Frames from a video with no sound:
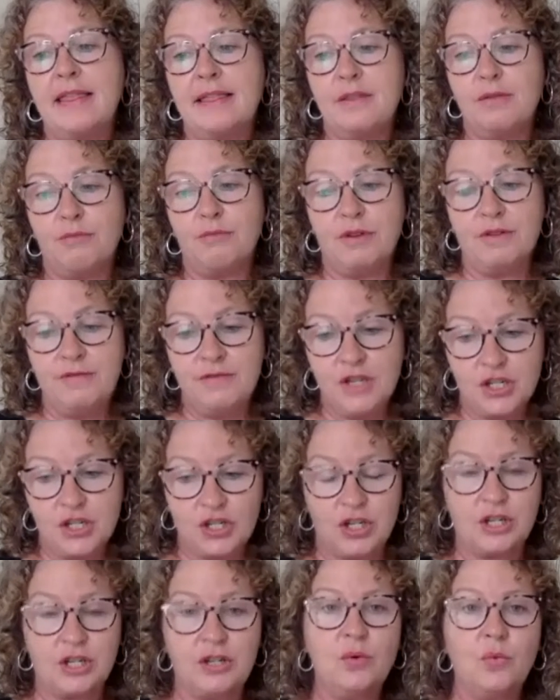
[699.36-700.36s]

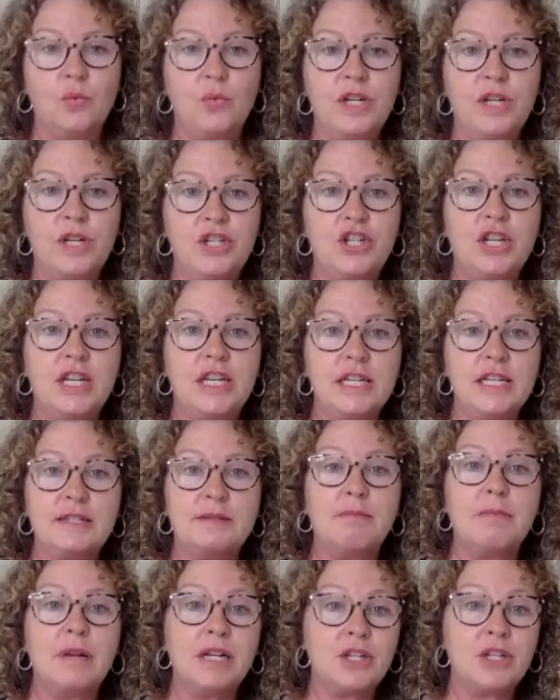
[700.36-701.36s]
Revision, which is
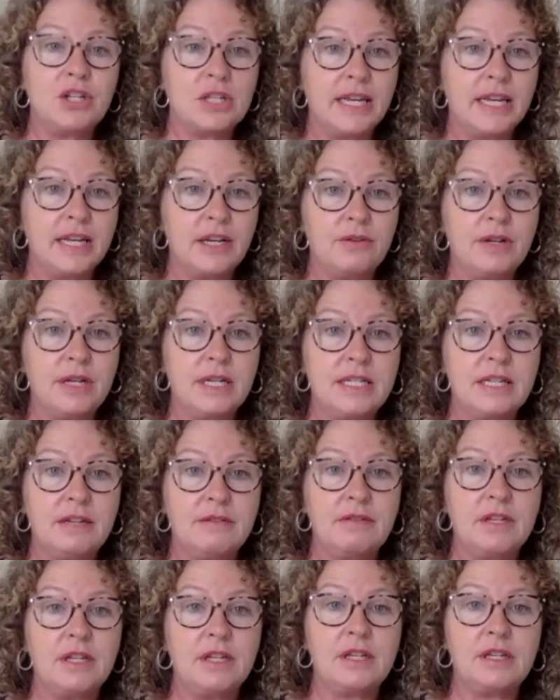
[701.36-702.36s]
much like
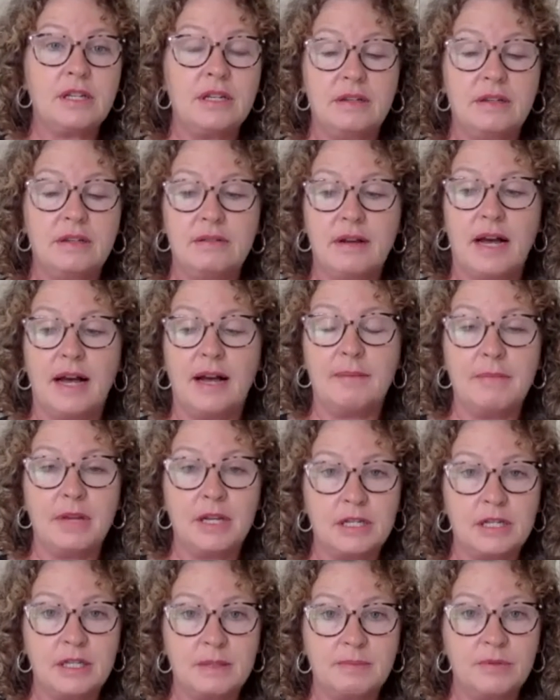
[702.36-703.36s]
Creativity
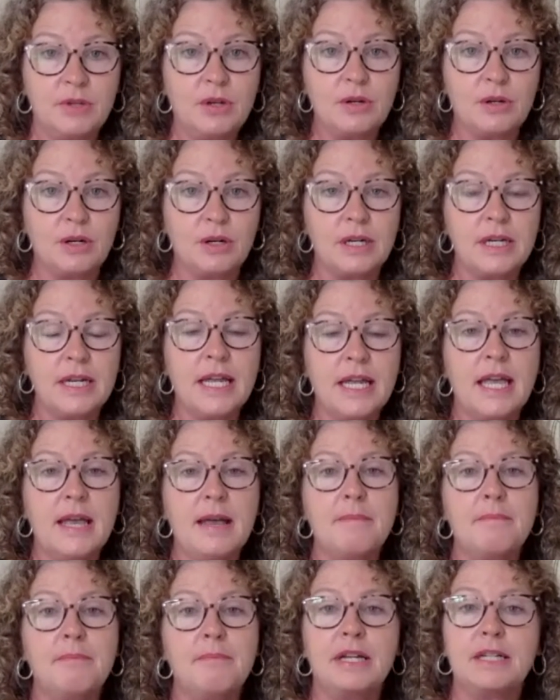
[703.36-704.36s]
Explored,
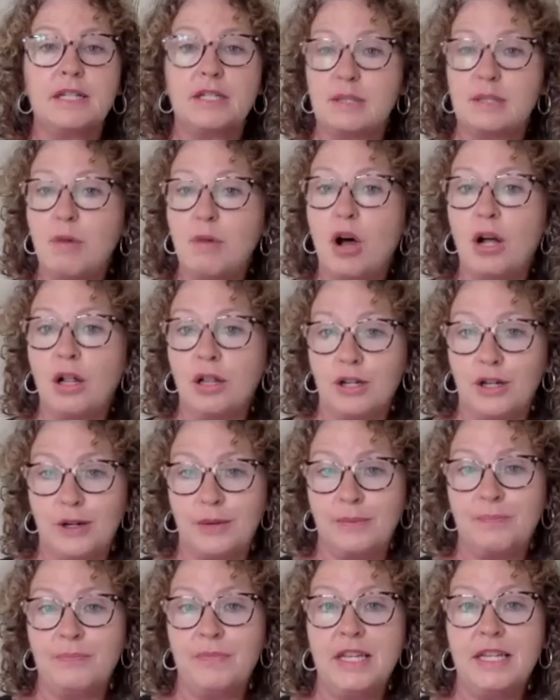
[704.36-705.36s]
but smaller
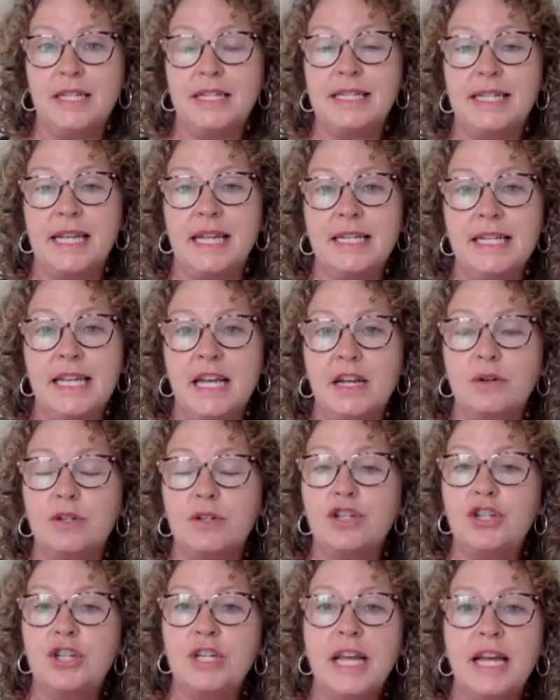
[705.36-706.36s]
in San Diego. And
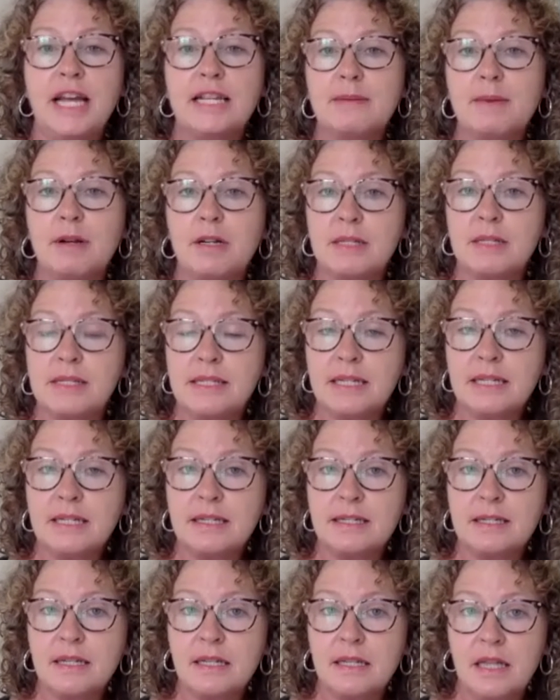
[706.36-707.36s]
she has about
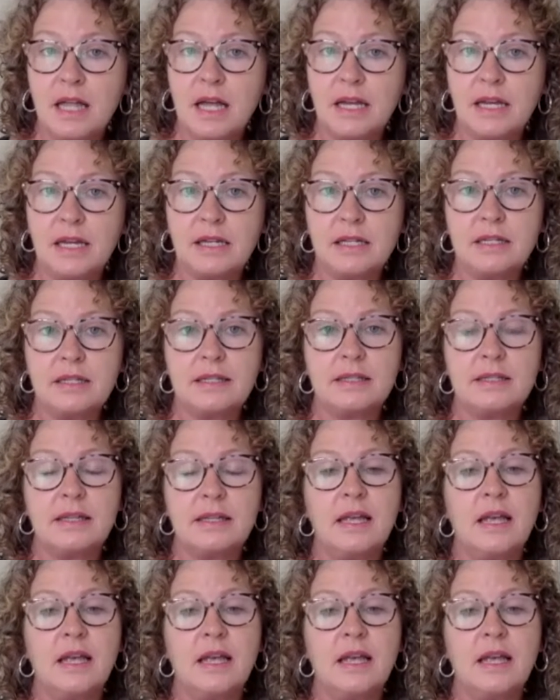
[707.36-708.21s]
6 clients